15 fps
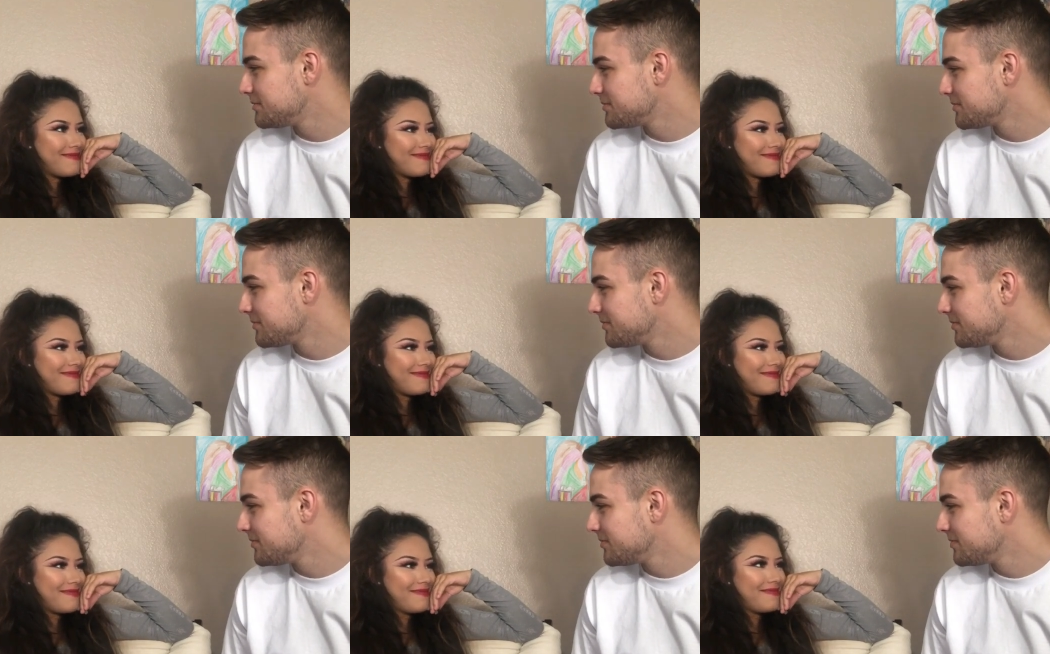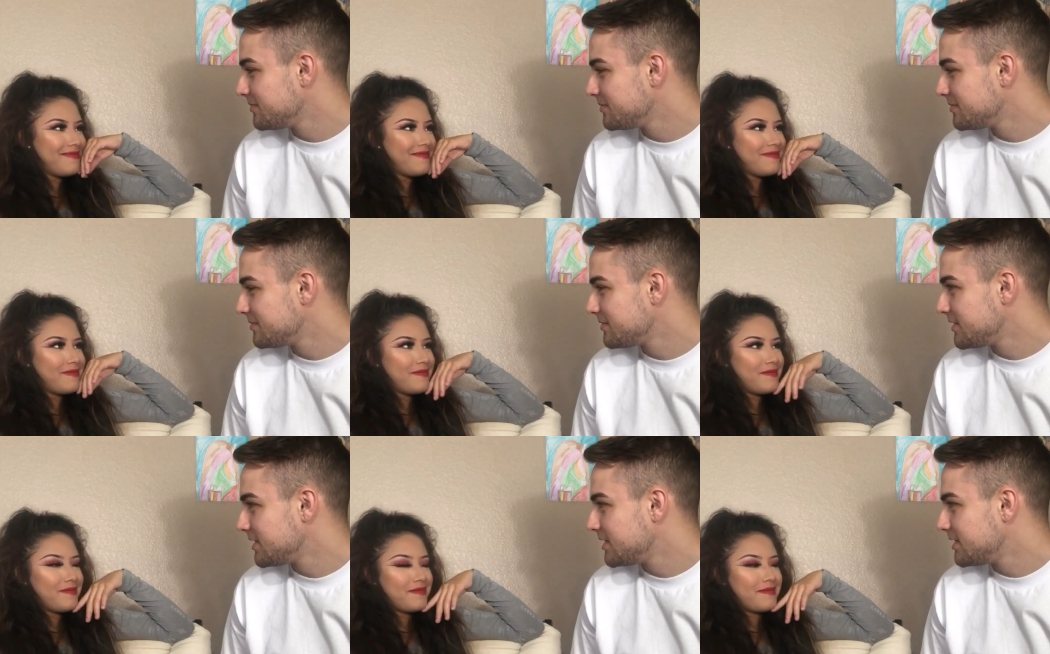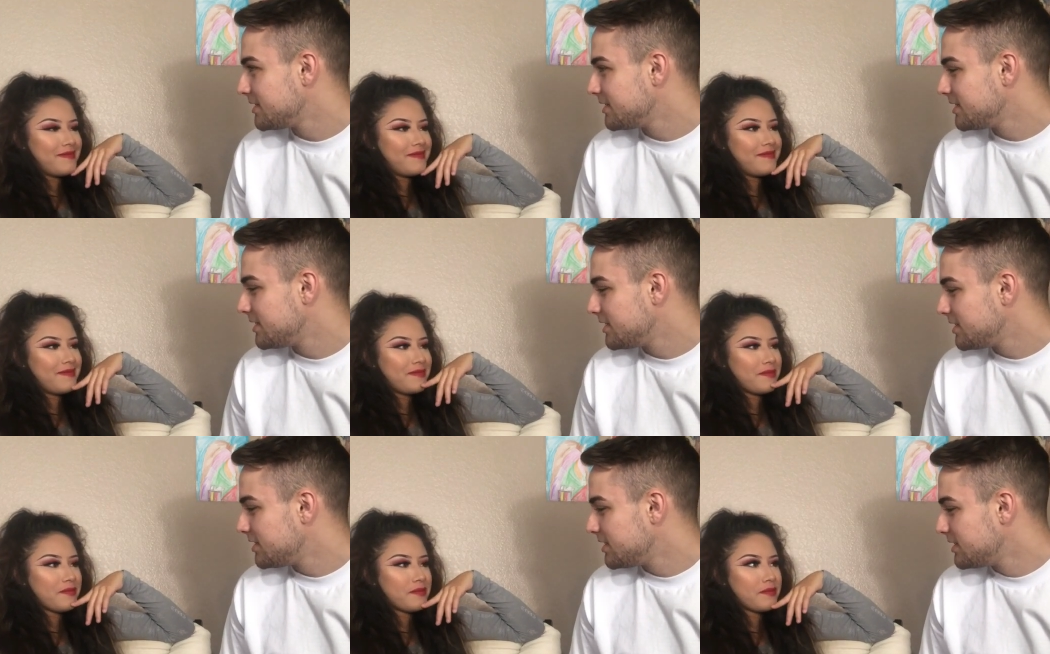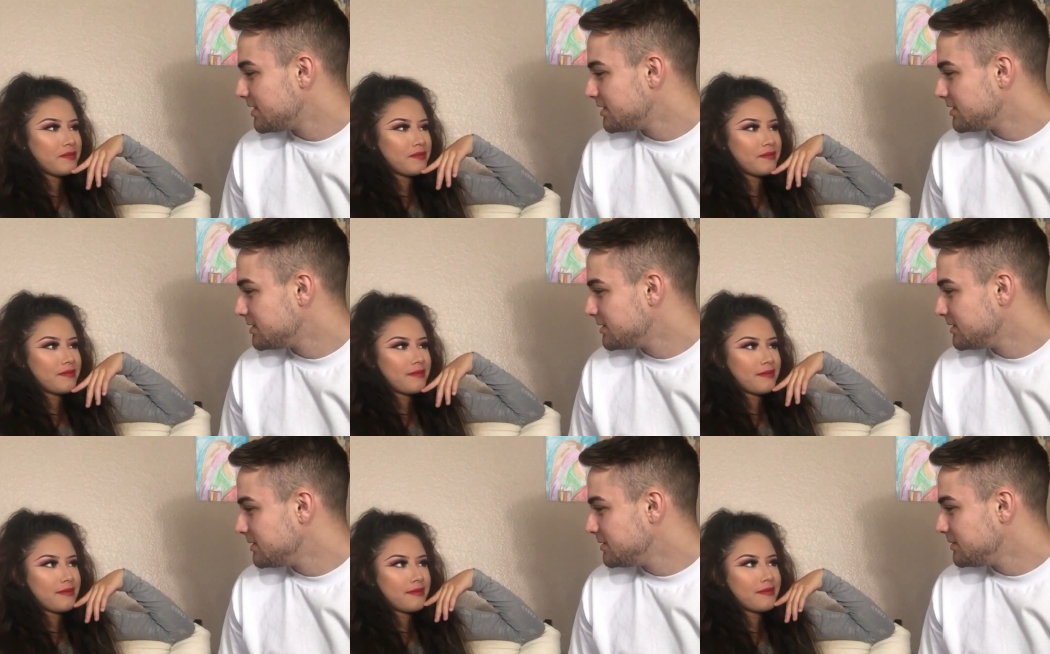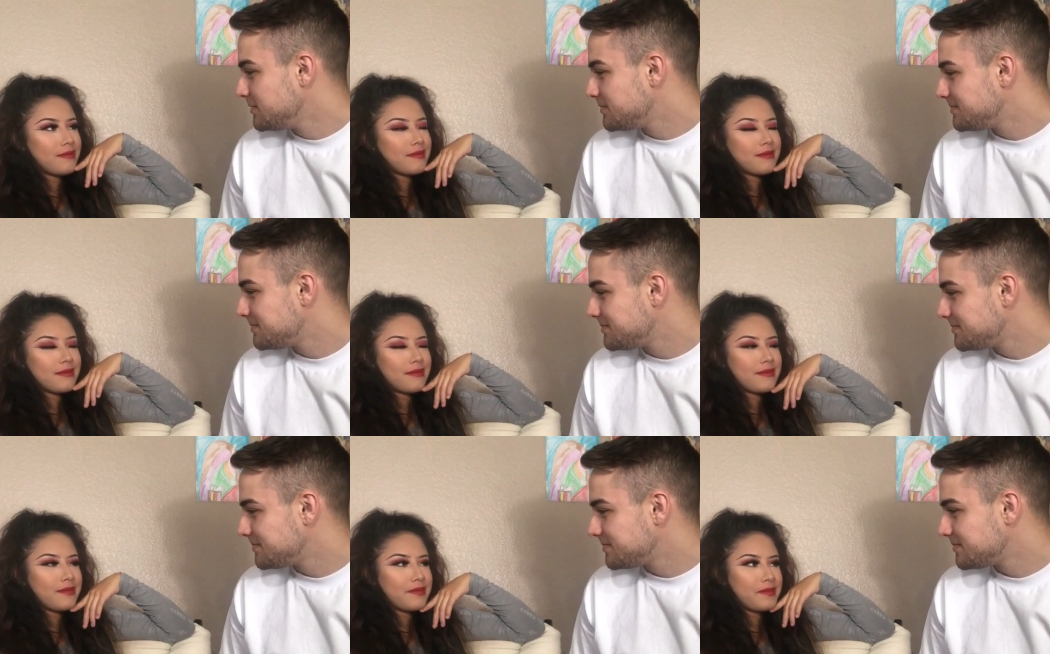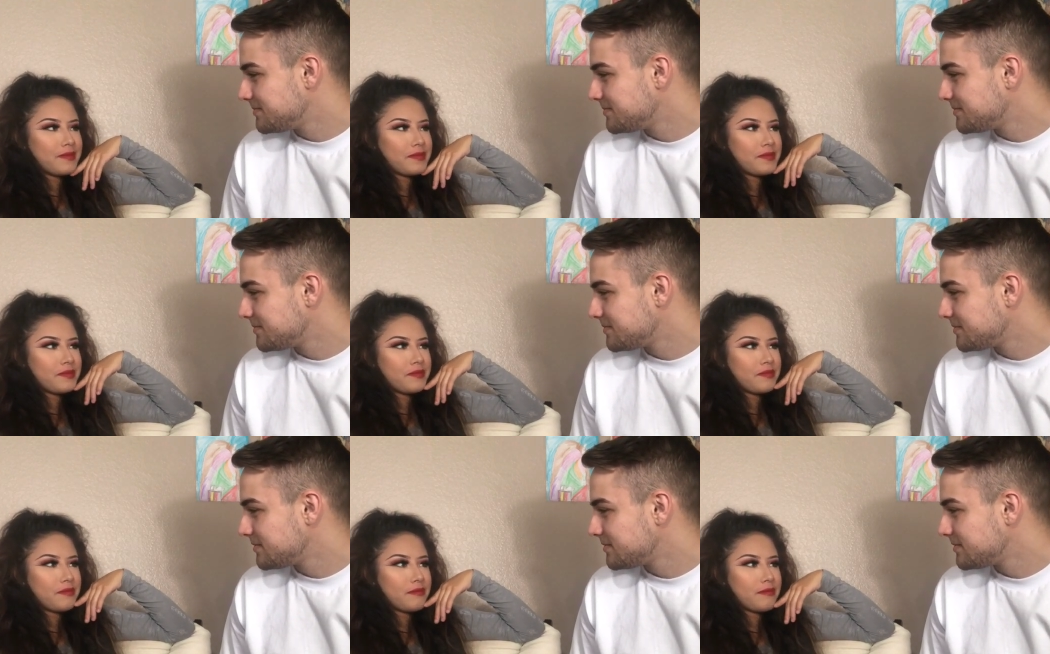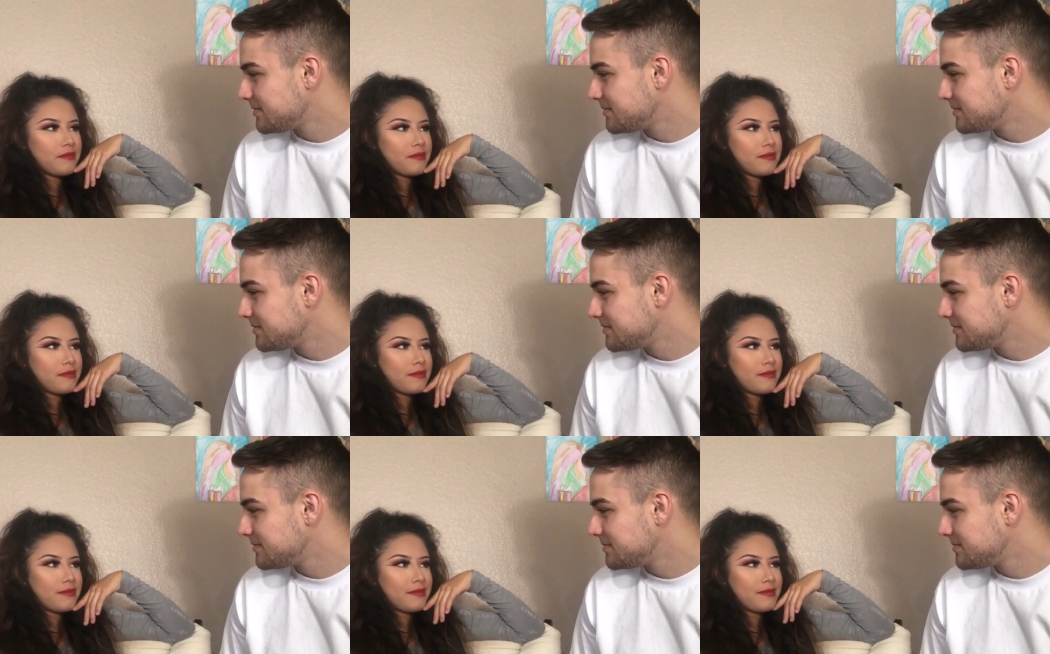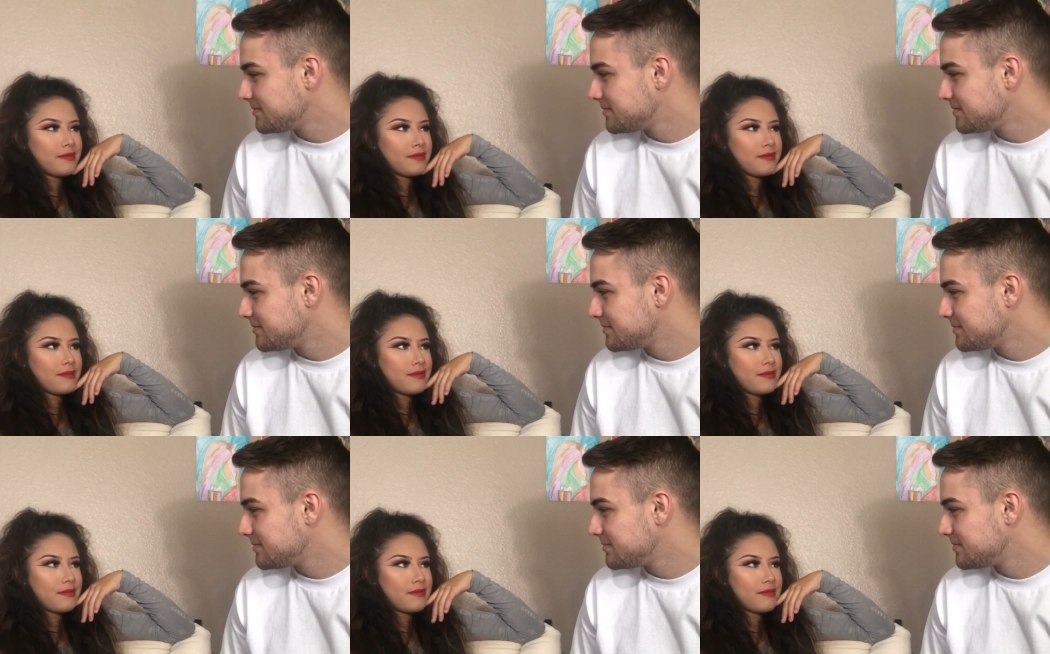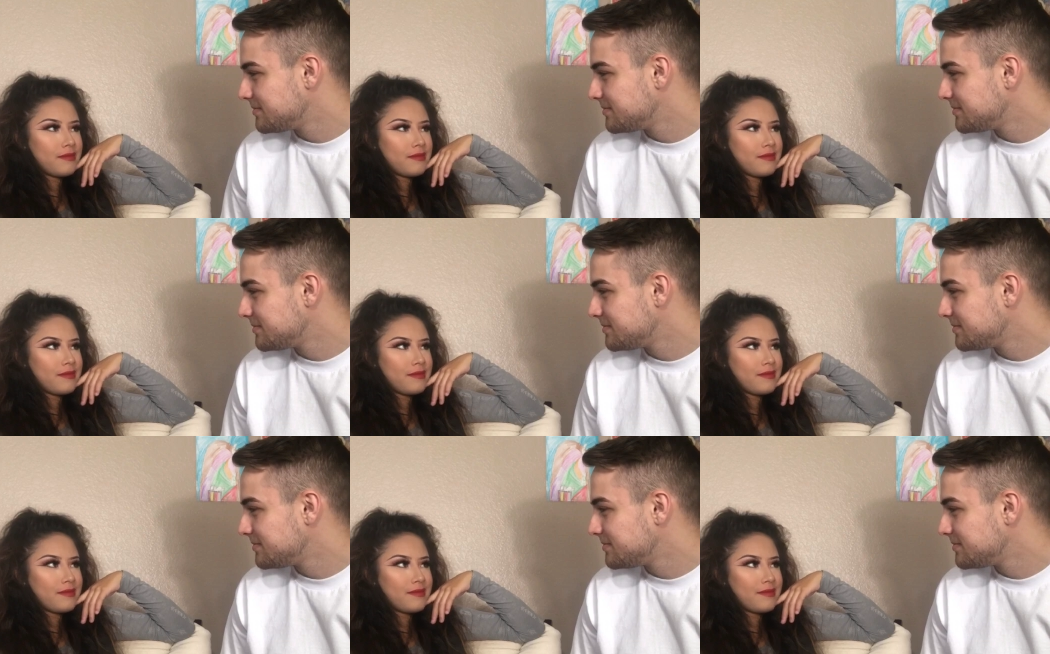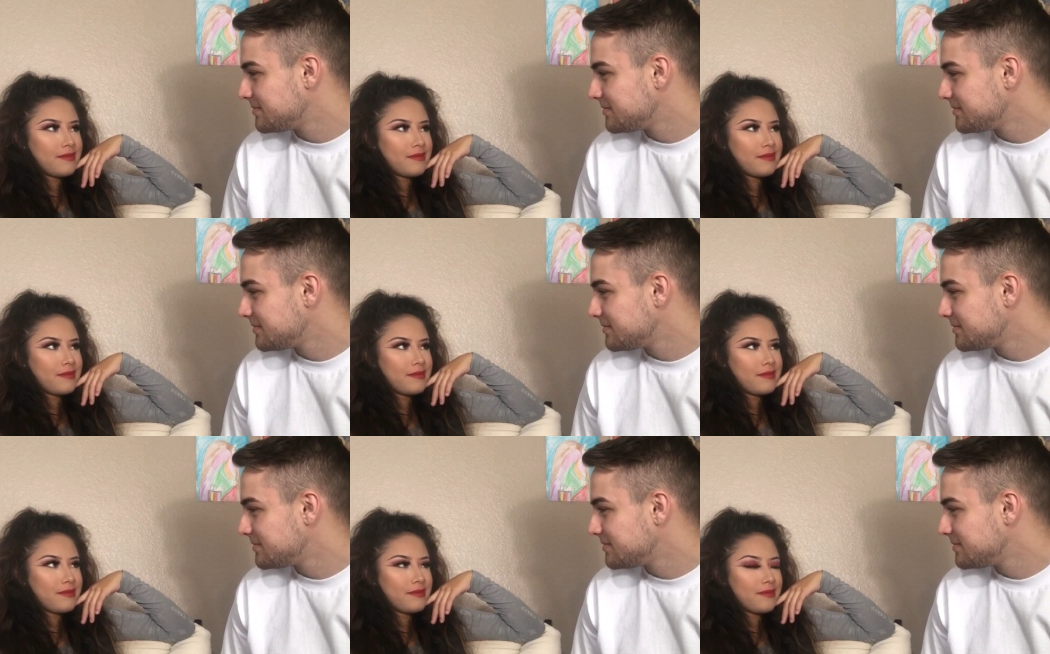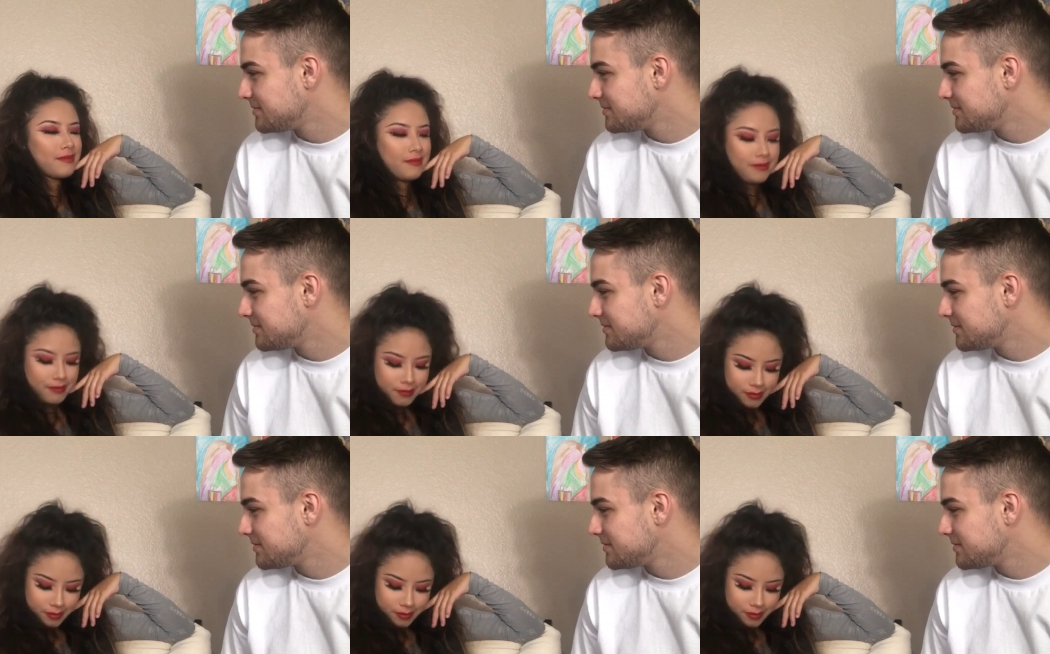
Nobody speaks.